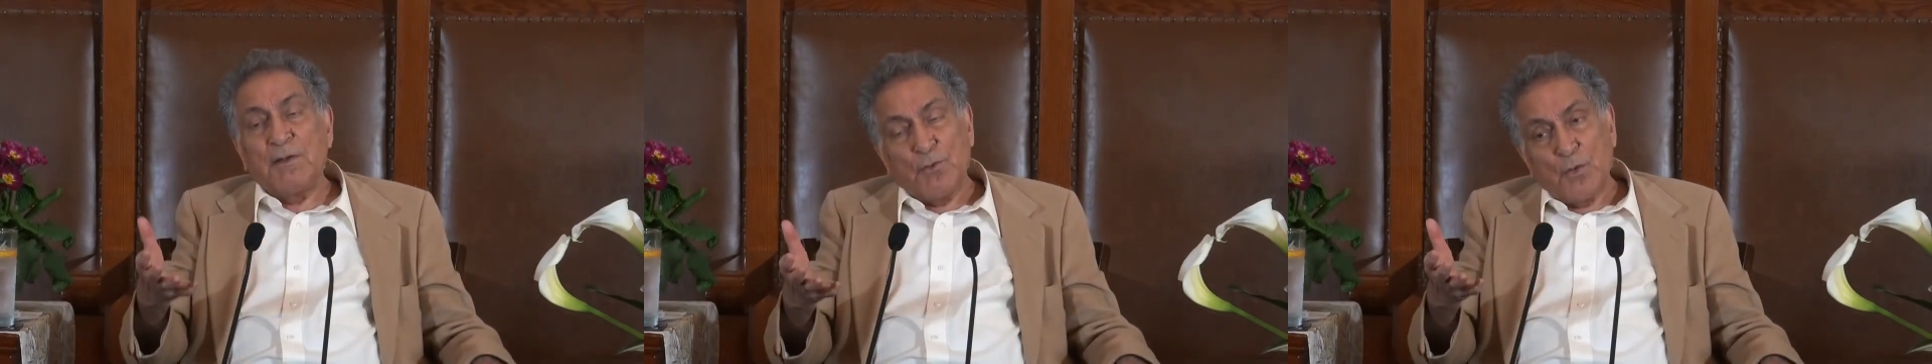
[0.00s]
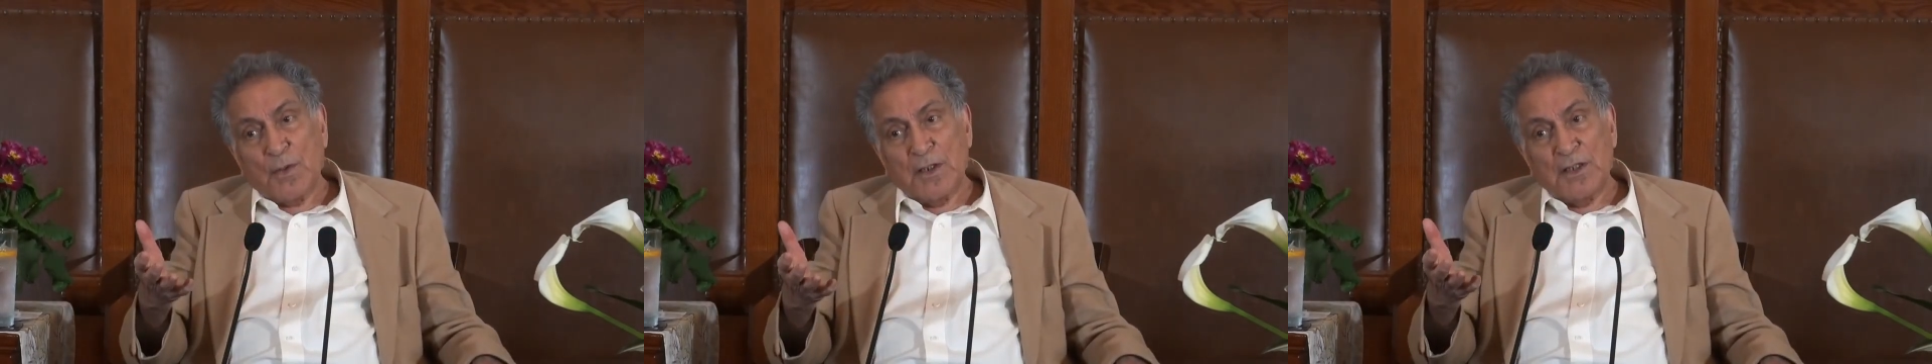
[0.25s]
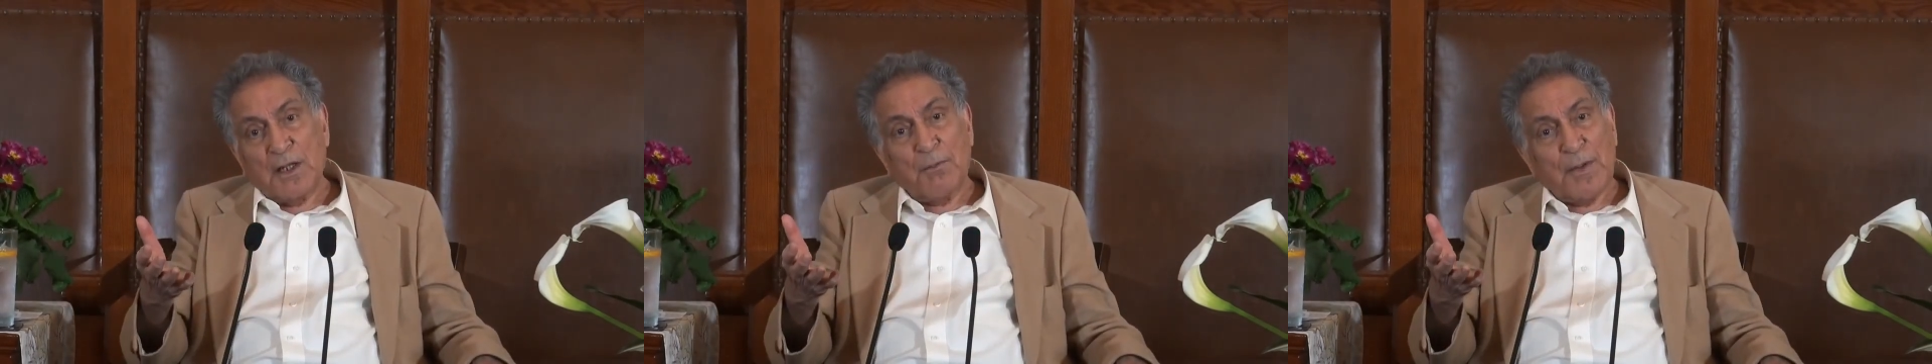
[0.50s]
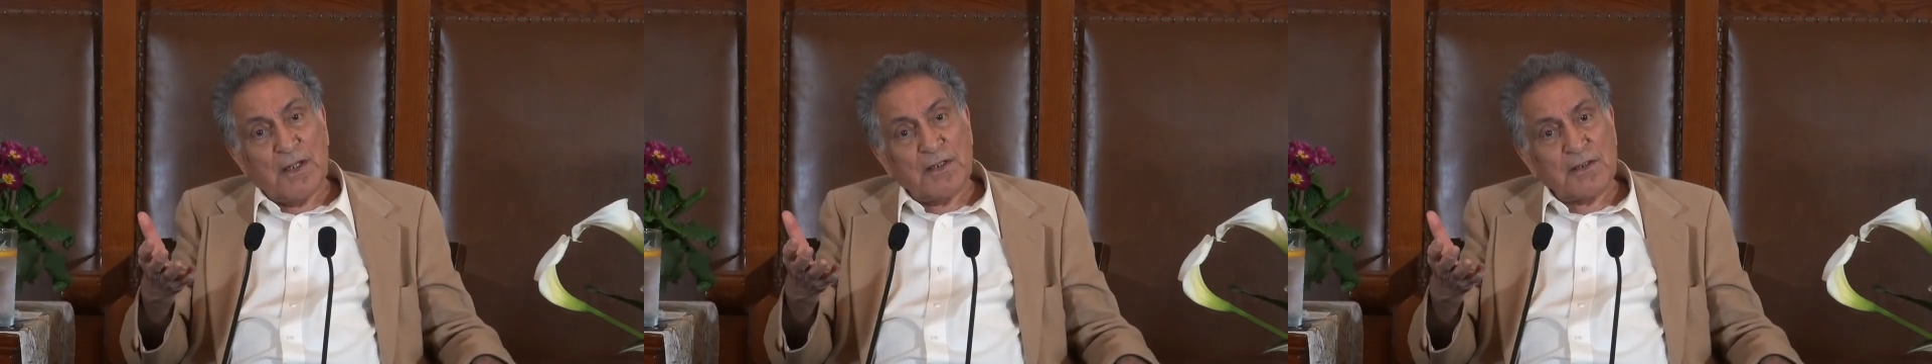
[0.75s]
if you were in
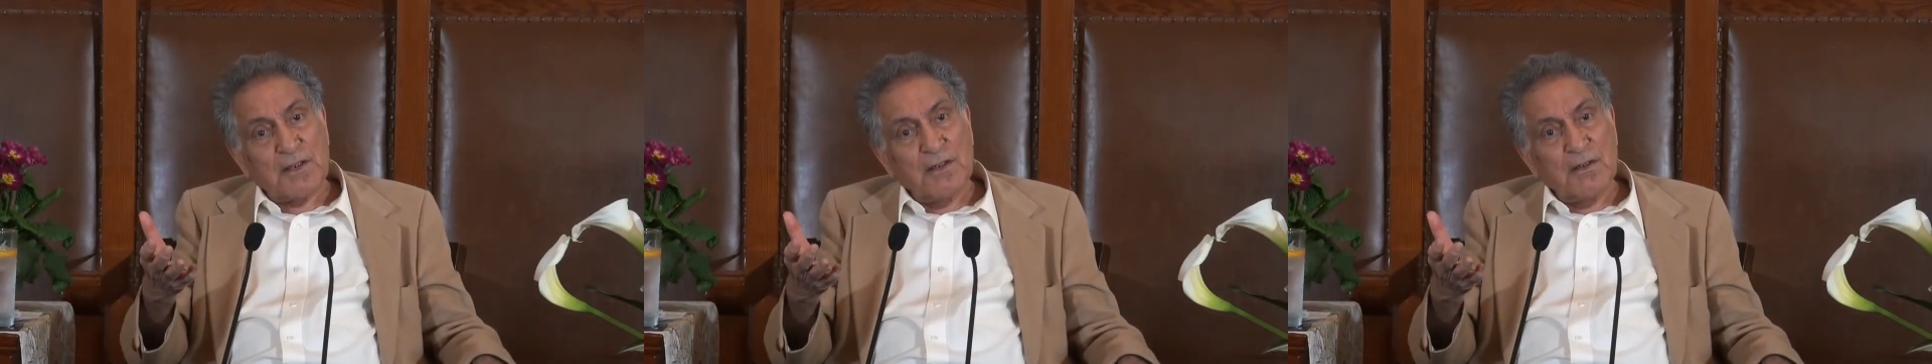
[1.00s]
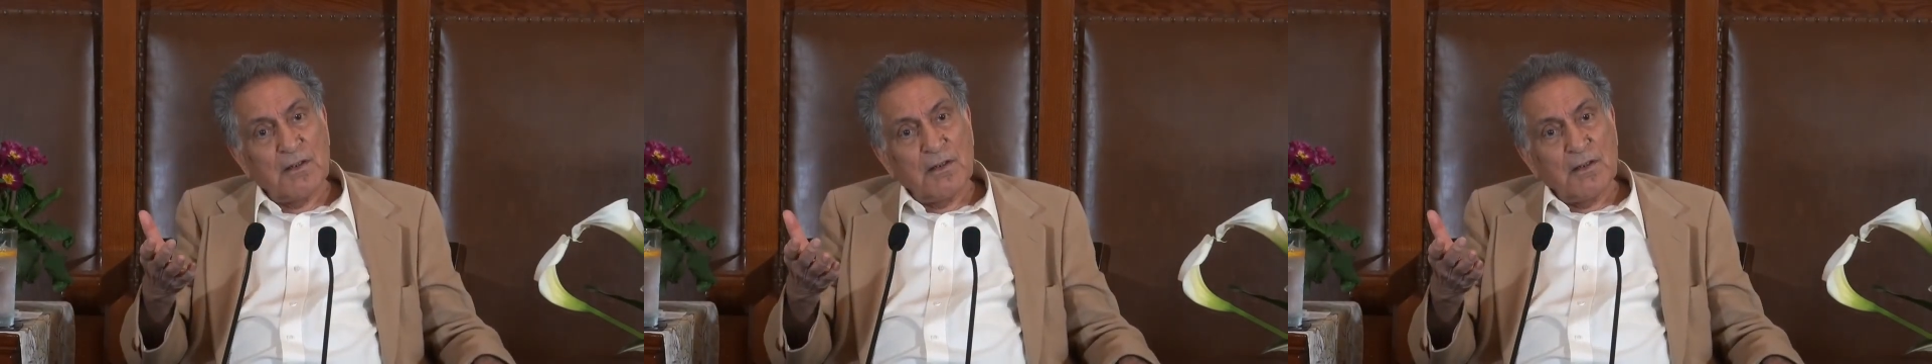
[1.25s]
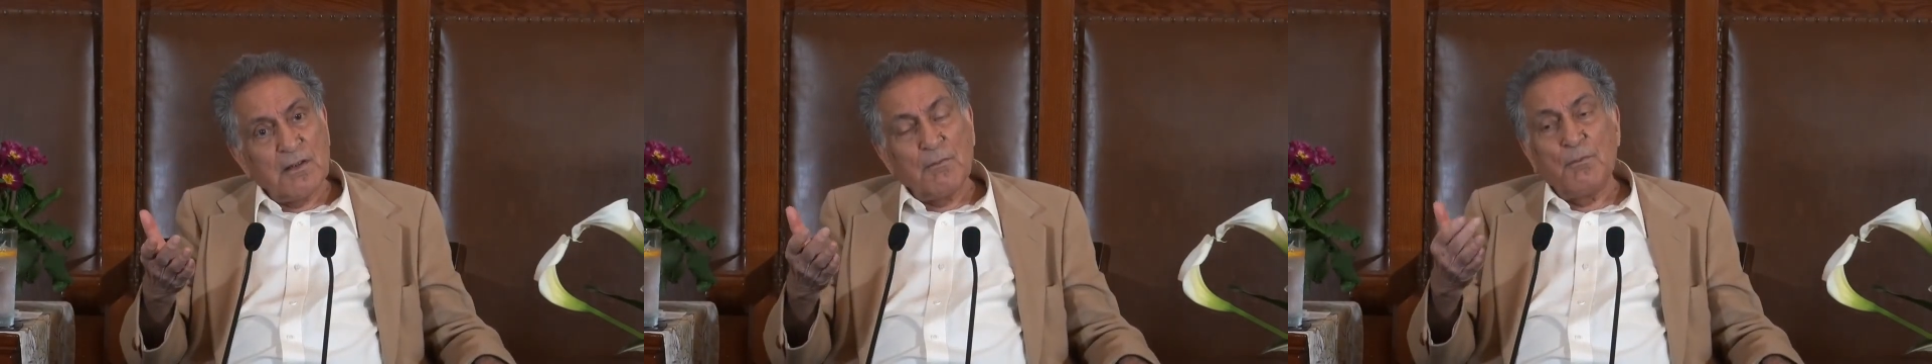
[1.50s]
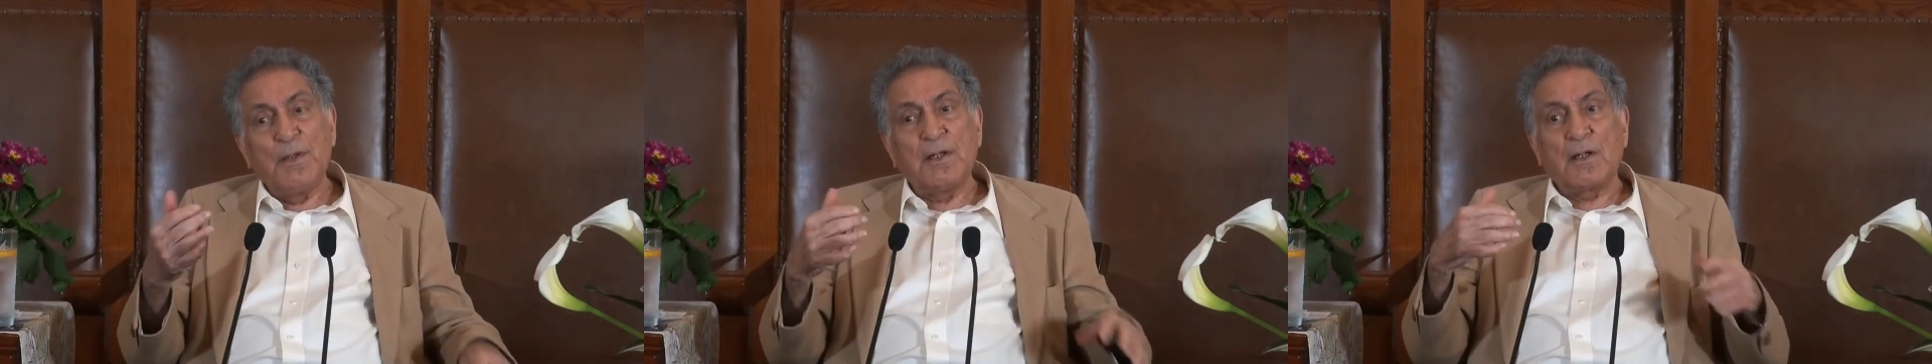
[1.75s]
that place.
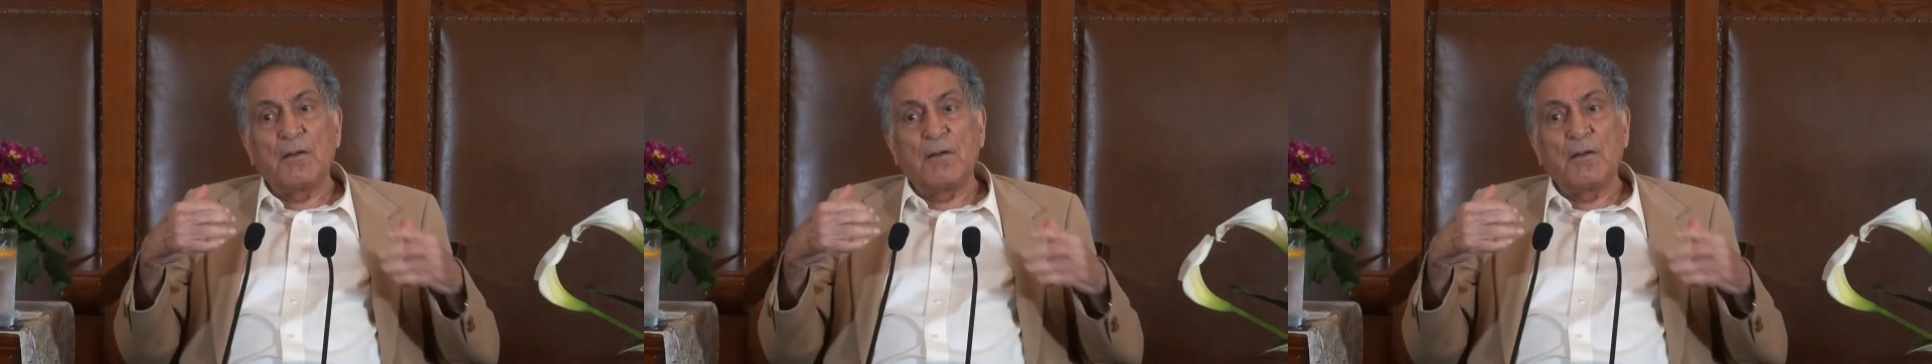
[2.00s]
Be